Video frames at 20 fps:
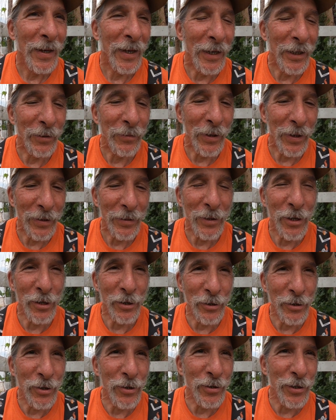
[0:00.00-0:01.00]
anyway, you
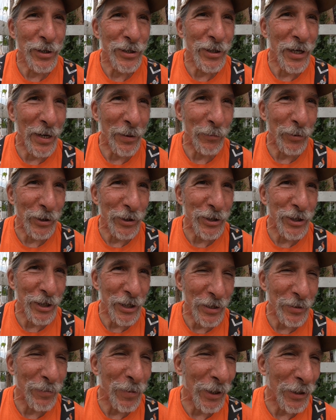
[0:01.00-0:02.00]
can do the same with
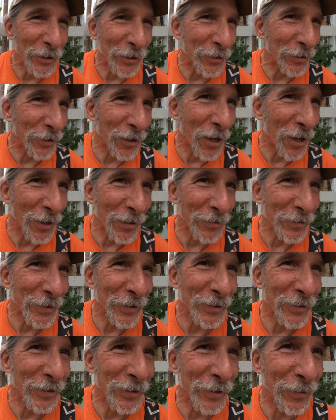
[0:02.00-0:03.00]
qi, but you're not
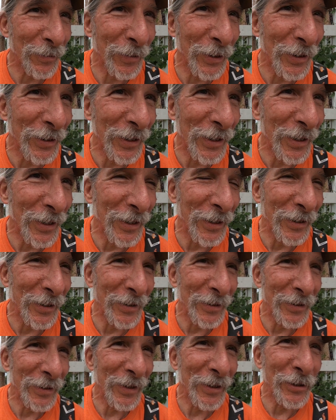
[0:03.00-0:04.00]
really,
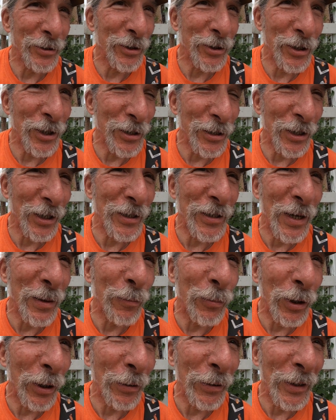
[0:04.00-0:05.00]
it's just a
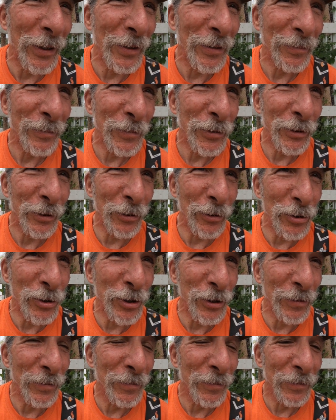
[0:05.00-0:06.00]
temporary
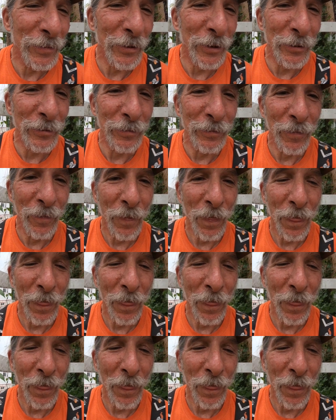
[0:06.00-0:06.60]
solution. So